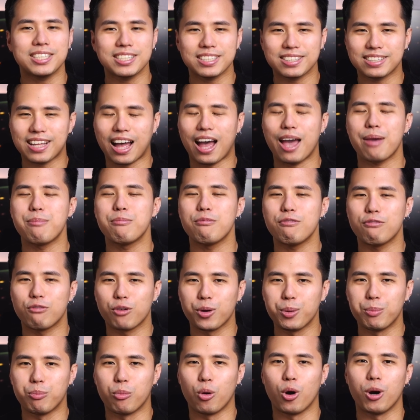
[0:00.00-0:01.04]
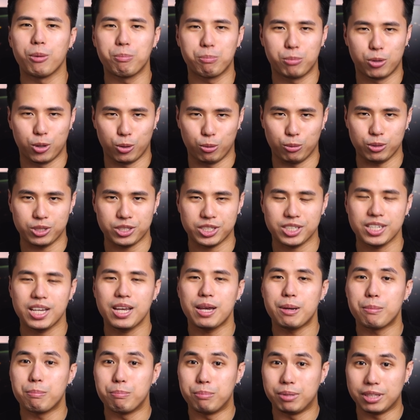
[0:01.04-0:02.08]
it's time for more pros.
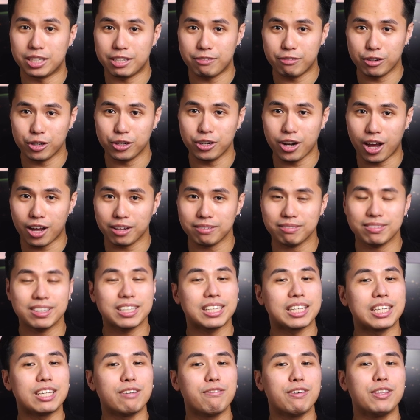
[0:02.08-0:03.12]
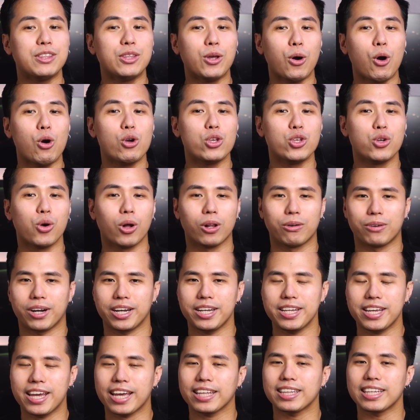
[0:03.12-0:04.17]
Believe it or not, even though you
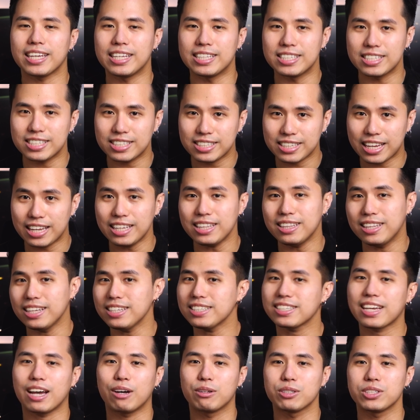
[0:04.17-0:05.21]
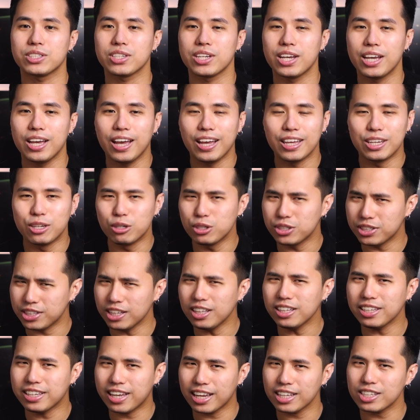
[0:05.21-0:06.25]
already get insane discounts, you
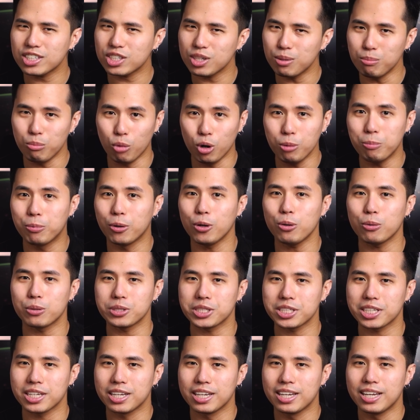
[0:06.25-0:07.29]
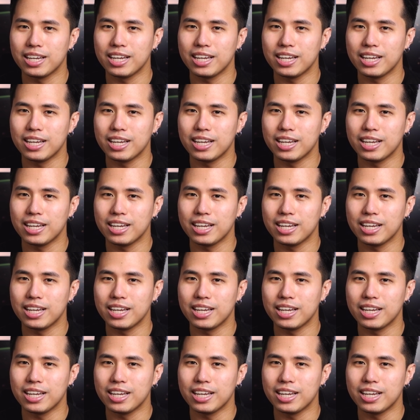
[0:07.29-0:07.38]
still get some more pros.